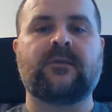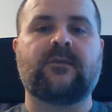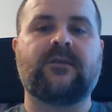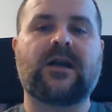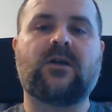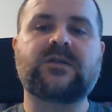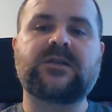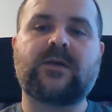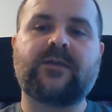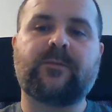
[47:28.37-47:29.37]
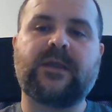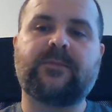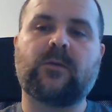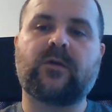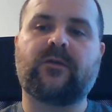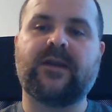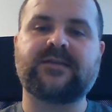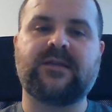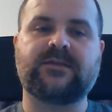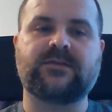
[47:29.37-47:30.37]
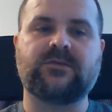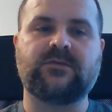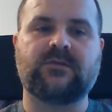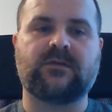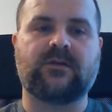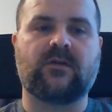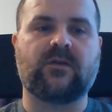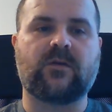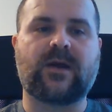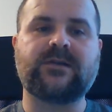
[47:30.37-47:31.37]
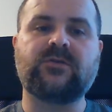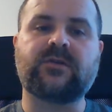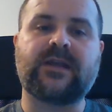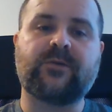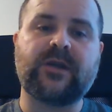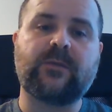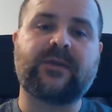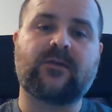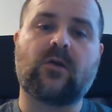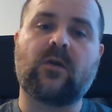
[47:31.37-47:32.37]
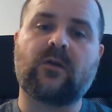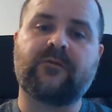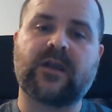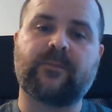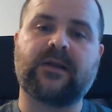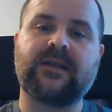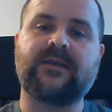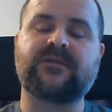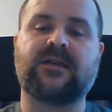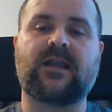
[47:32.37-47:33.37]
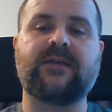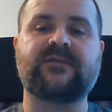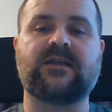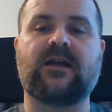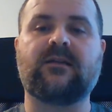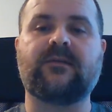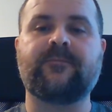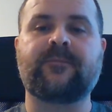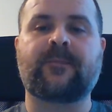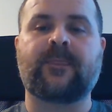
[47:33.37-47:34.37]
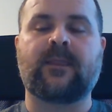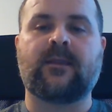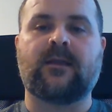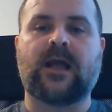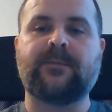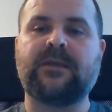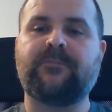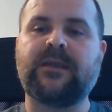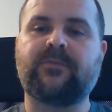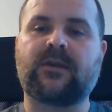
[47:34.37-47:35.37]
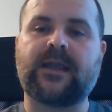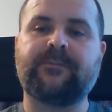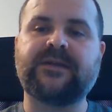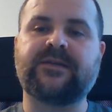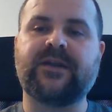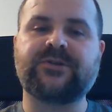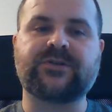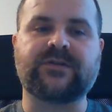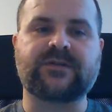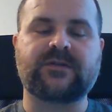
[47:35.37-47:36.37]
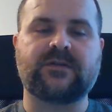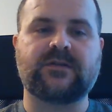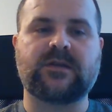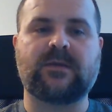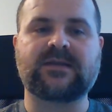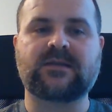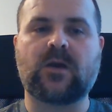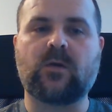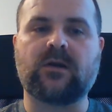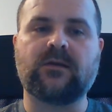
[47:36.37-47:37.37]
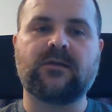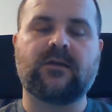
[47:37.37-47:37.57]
There are also other people worth listening to, although I do not agree with all of their beliefs and lifestyle. I mean people like Peter Hitchens, Thomas Sowell,